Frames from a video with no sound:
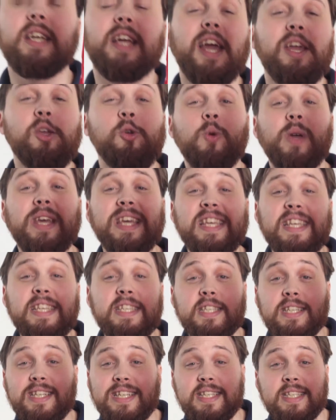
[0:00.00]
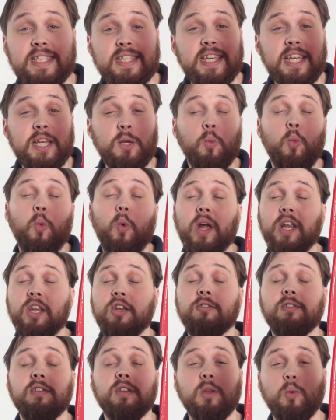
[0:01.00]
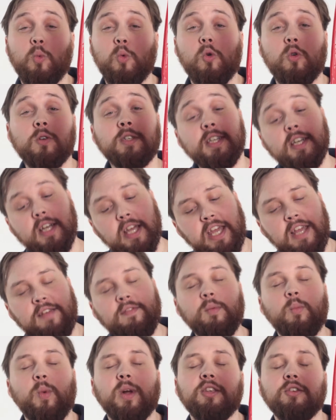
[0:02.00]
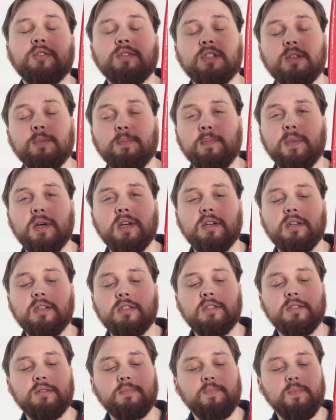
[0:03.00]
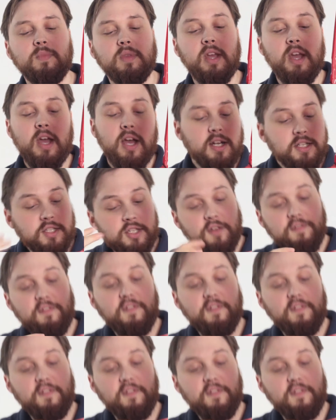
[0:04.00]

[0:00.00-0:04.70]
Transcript: to get you easily seen when you're in the water, even when you're submerged. So the